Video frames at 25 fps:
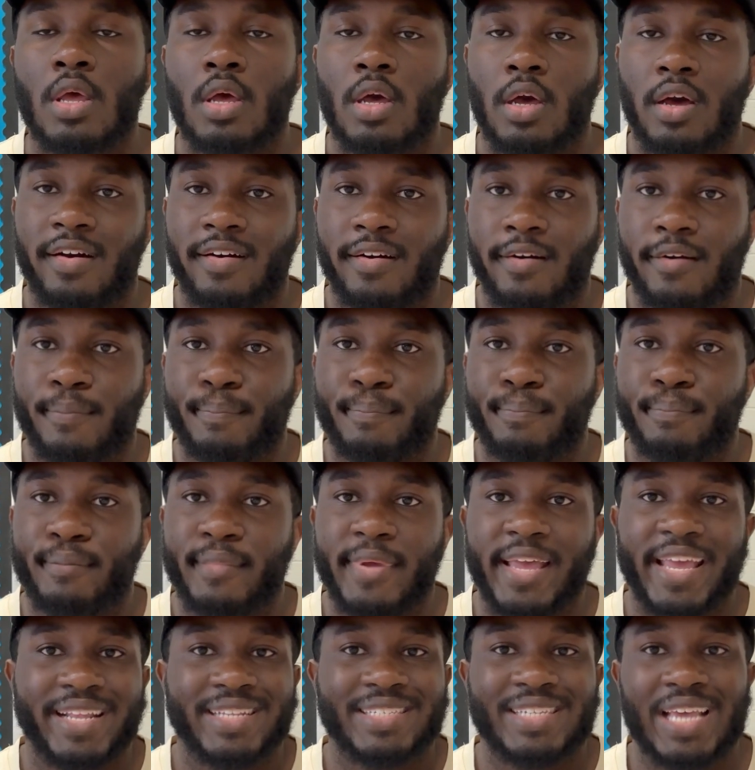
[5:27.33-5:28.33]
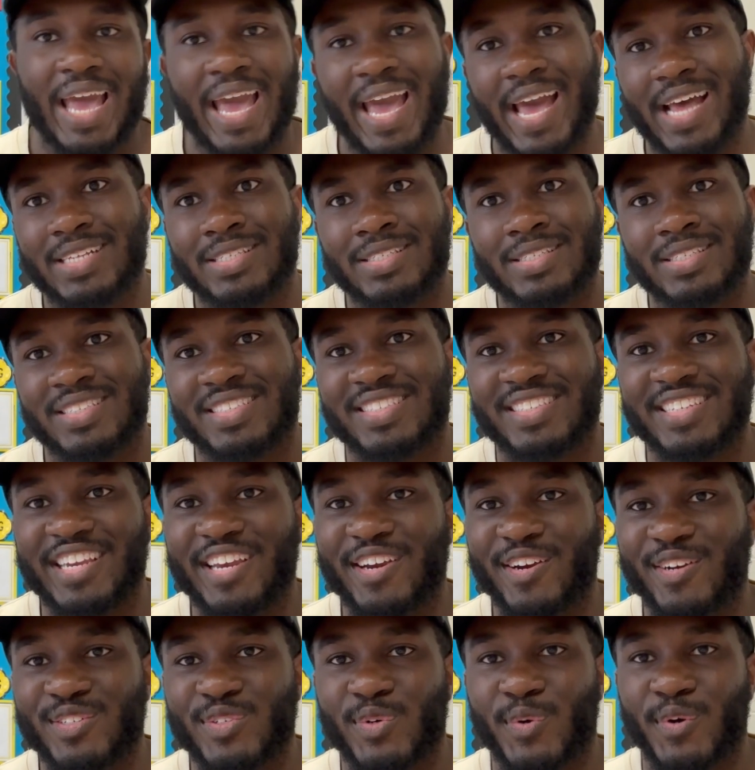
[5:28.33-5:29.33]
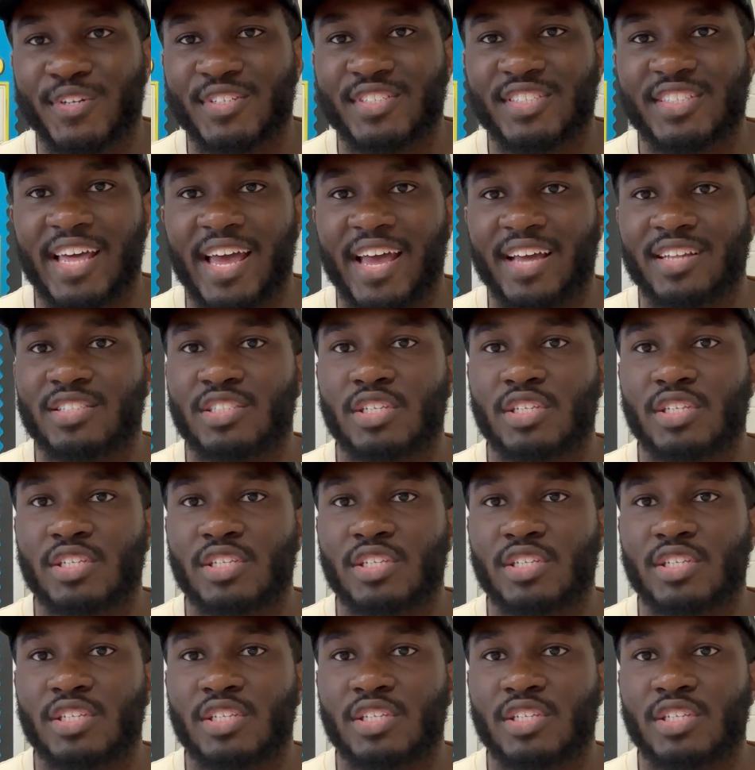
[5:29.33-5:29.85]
and tasks geared towards that.